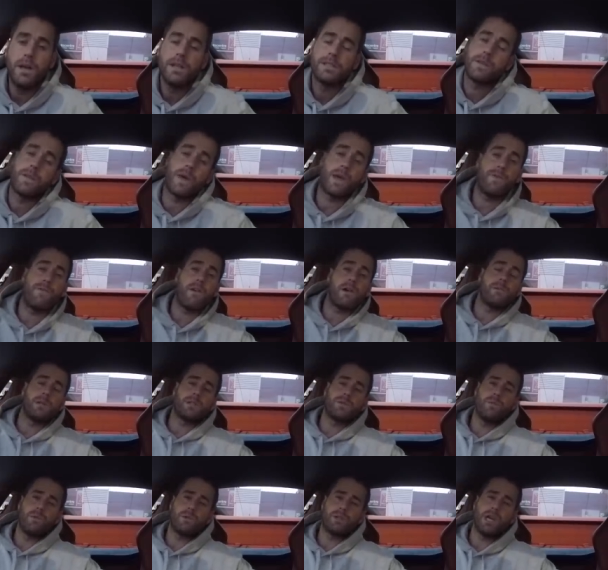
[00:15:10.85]
So thank you very much
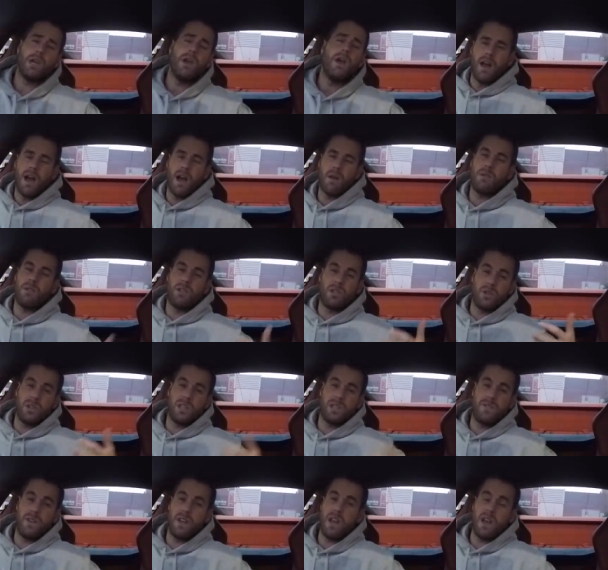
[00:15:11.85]
for watching. Hope you enjoyed
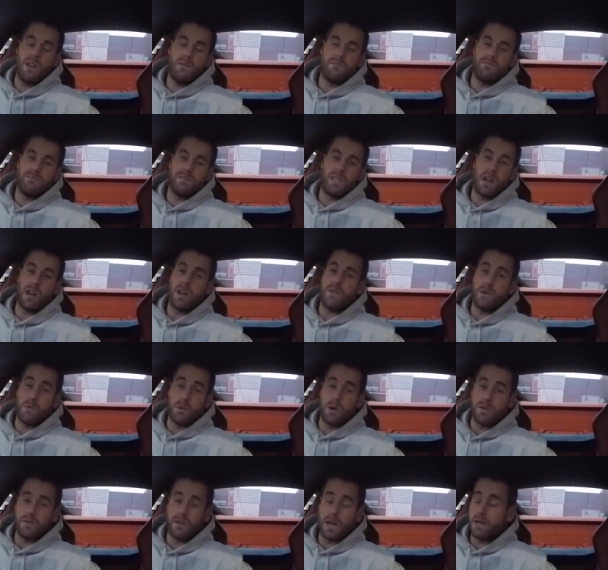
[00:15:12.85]
this video. Don't know if you
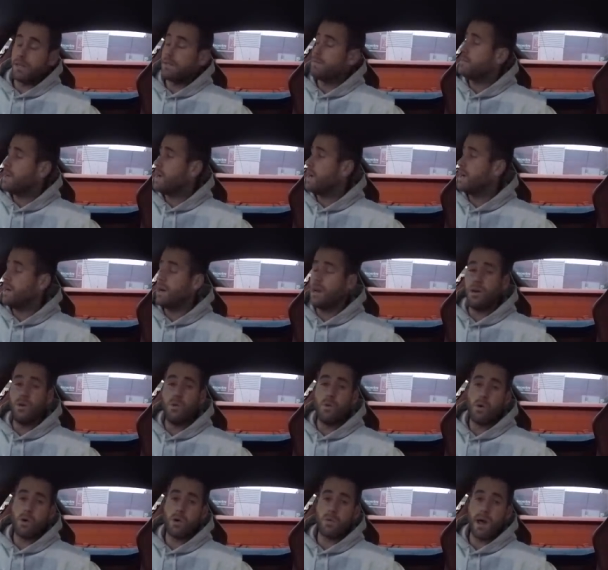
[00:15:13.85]
would have done uh, a little
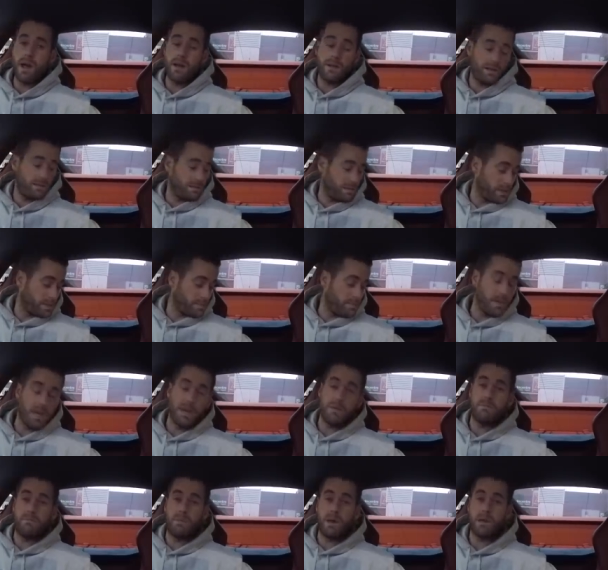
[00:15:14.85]
walk around and just me
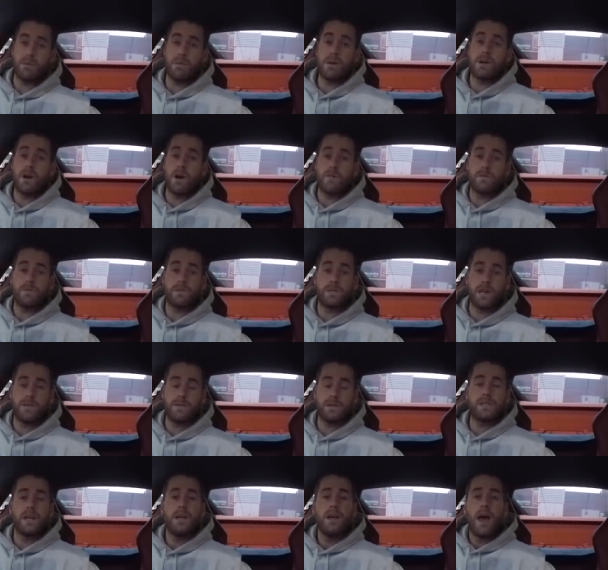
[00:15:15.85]
picking up my car from
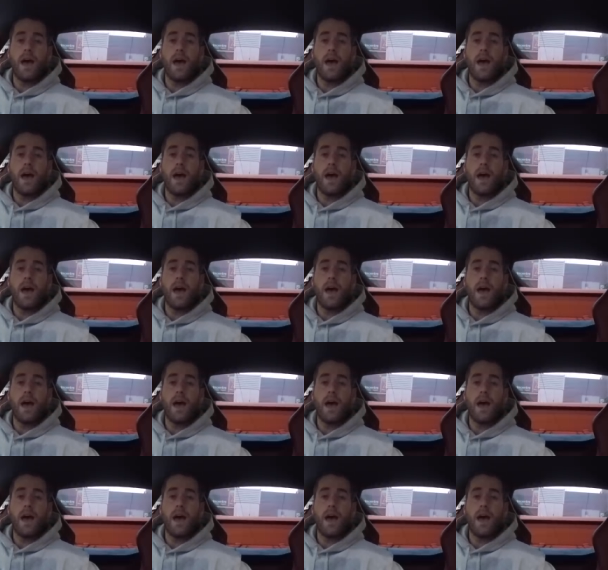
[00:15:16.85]
service.